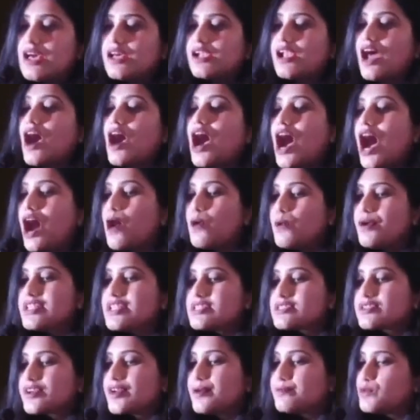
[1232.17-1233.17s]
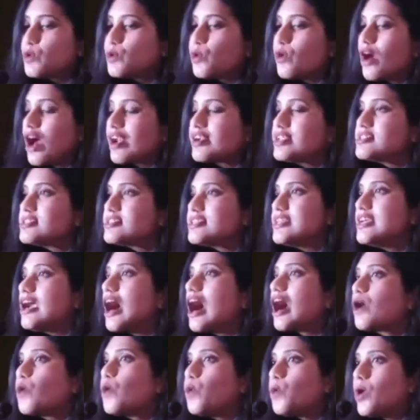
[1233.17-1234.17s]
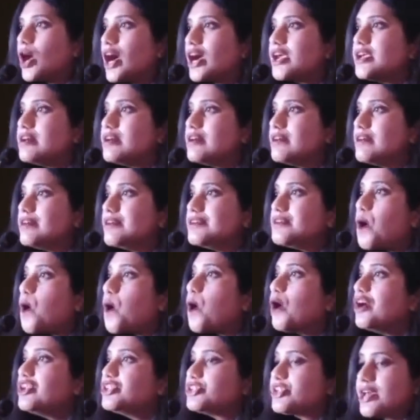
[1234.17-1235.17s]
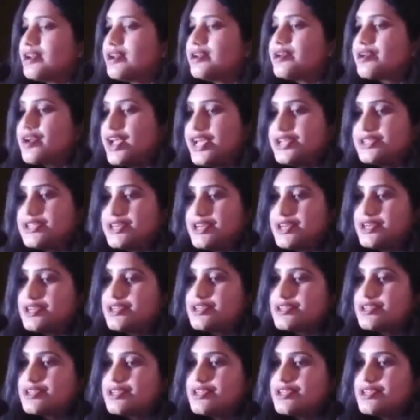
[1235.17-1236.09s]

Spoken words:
Now, how is cryptocurrency acquired or generated?